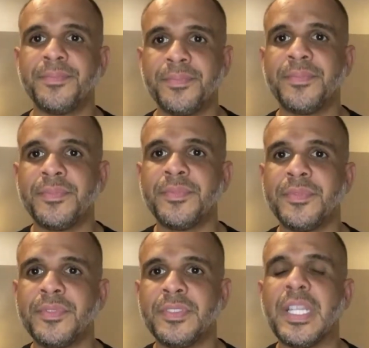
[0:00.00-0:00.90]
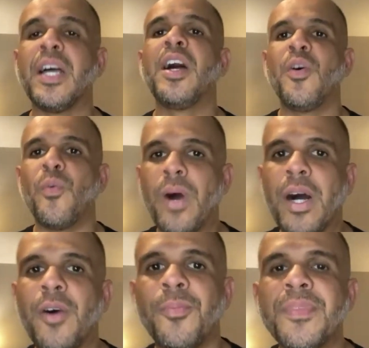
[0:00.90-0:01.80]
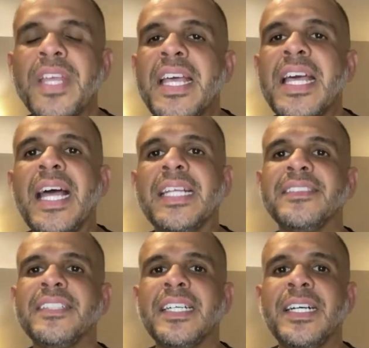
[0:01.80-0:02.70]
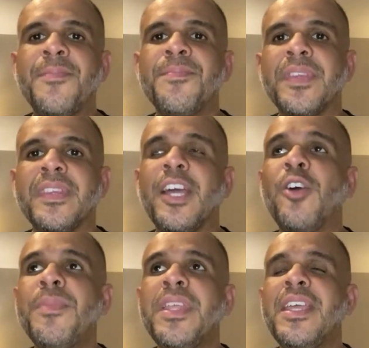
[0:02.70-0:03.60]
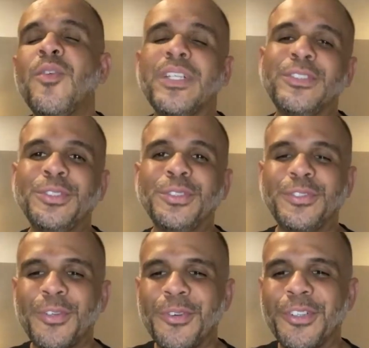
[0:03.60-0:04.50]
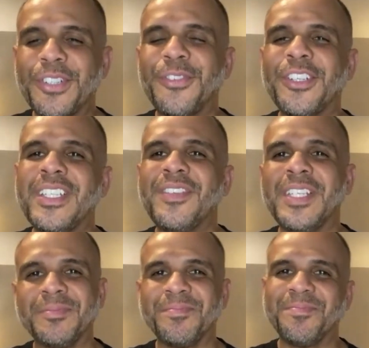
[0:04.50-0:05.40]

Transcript: Yeah. Wow. And um, tell me, what do you do for work, for living?